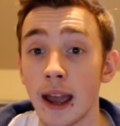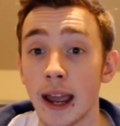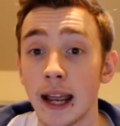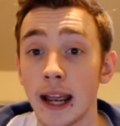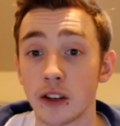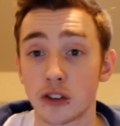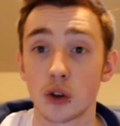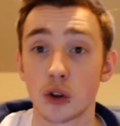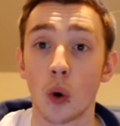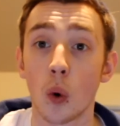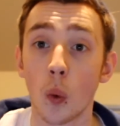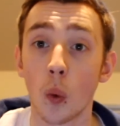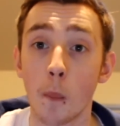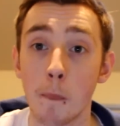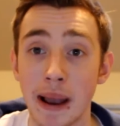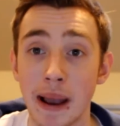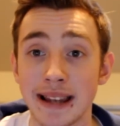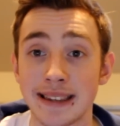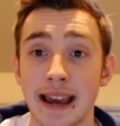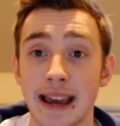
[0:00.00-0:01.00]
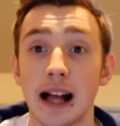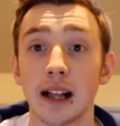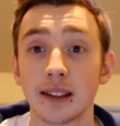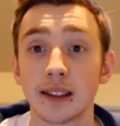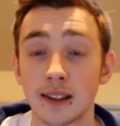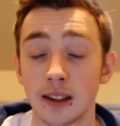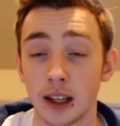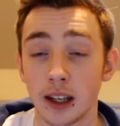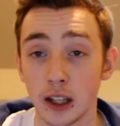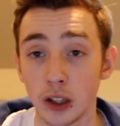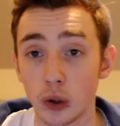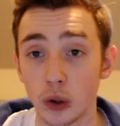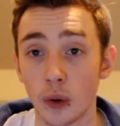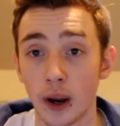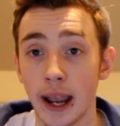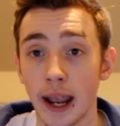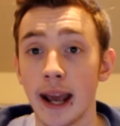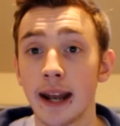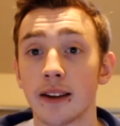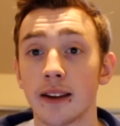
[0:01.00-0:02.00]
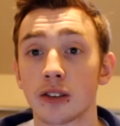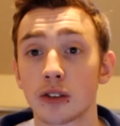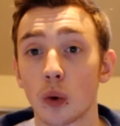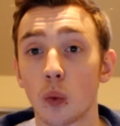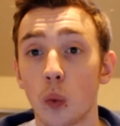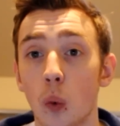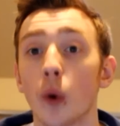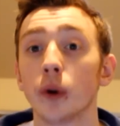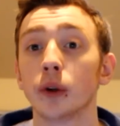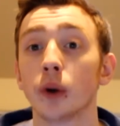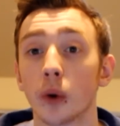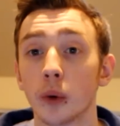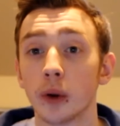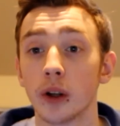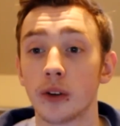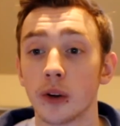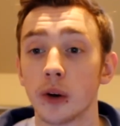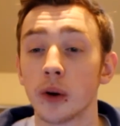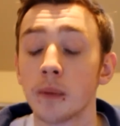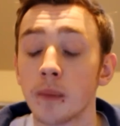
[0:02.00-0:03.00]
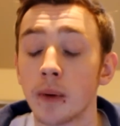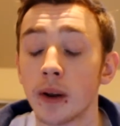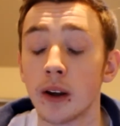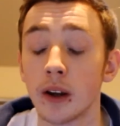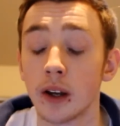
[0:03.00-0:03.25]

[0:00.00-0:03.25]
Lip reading: It's your whole mentality in your head as to what you're going to do.